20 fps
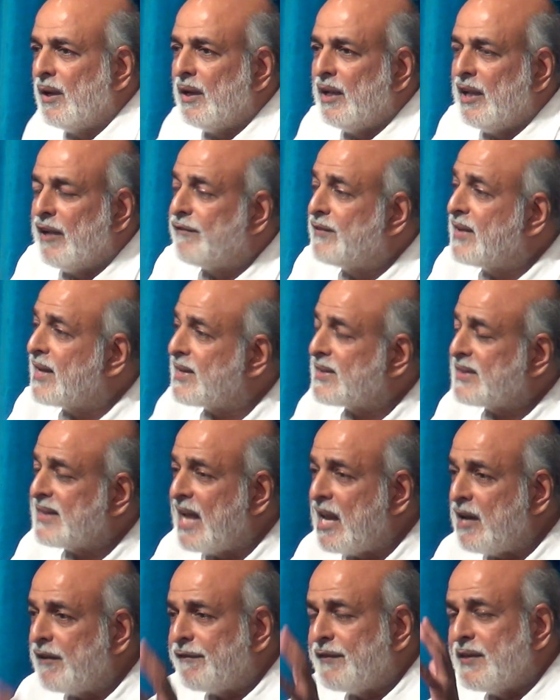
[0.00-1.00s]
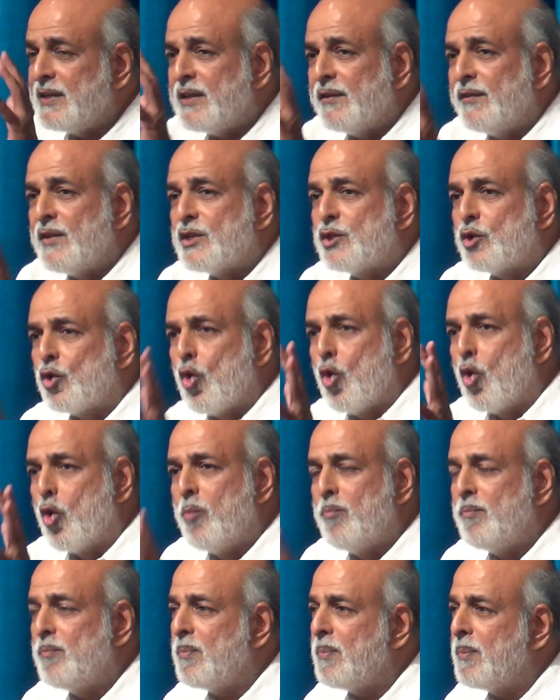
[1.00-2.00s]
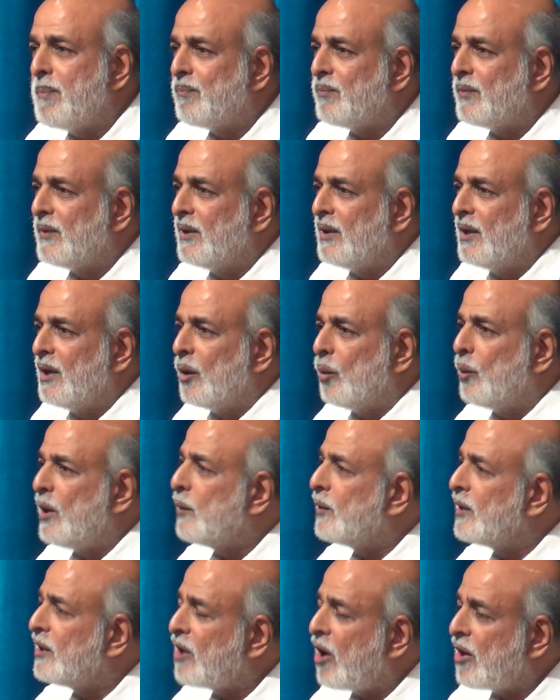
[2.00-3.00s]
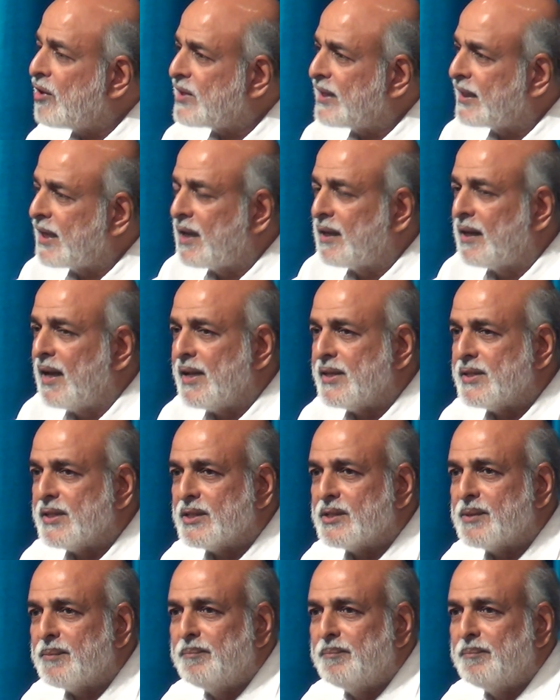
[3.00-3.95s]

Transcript: If there is an elephant in this room, we will not recognize it.